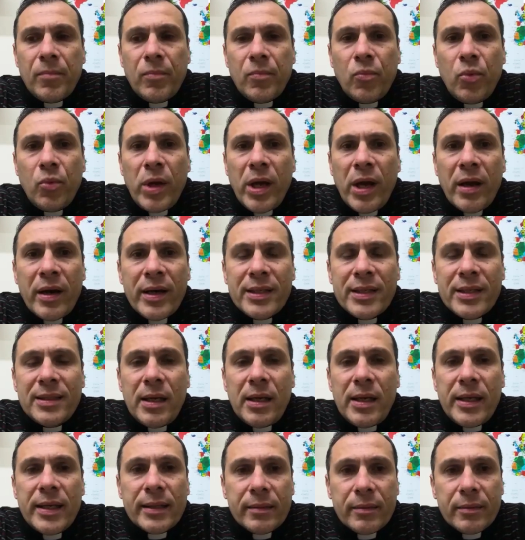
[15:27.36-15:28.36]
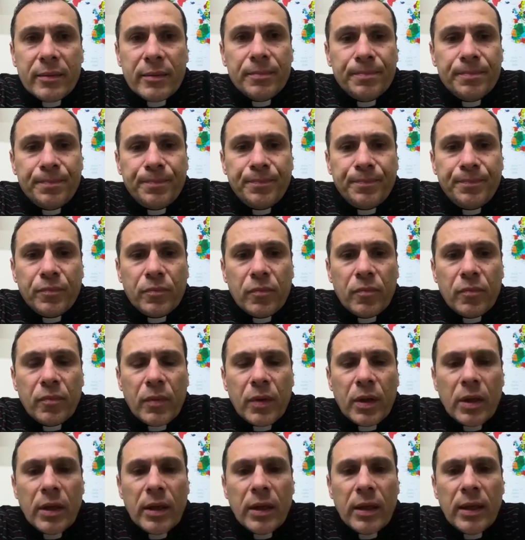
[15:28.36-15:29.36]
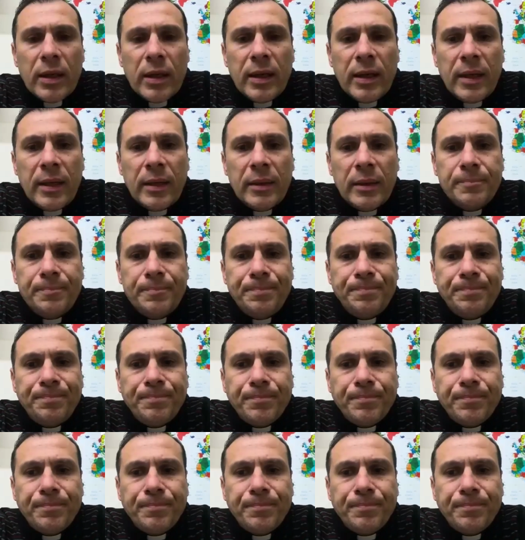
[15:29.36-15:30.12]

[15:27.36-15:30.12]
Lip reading: we are resilient. In